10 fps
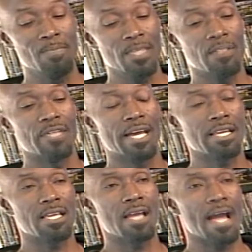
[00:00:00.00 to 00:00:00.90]
that
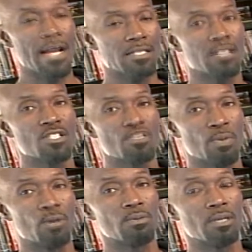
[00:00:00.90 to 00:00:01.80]
he actually
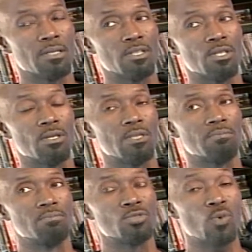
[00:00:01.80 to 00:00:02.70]
spoke
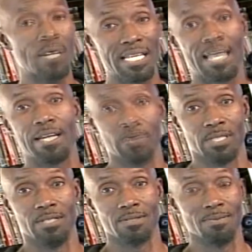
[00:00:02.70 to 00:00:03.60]
20
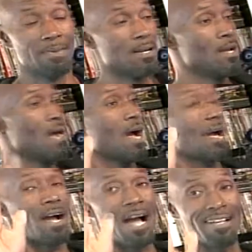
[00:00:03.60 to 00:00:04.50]
languages.
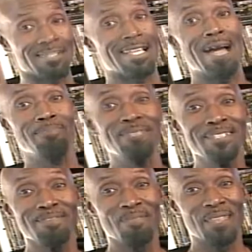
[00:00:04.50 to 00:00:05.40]
I stopped.
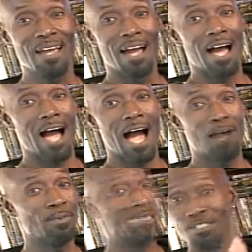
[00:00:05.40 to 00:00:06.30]
I
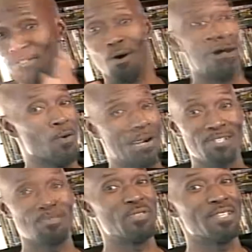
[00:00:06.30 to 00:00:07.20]
wanted to do a whole
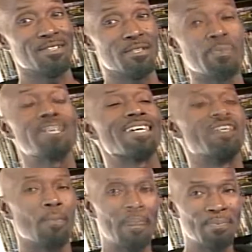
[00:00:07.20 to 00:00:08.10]
expose on him because I
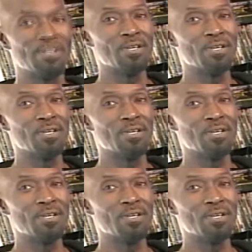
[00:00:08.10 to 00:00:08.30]
know people know him.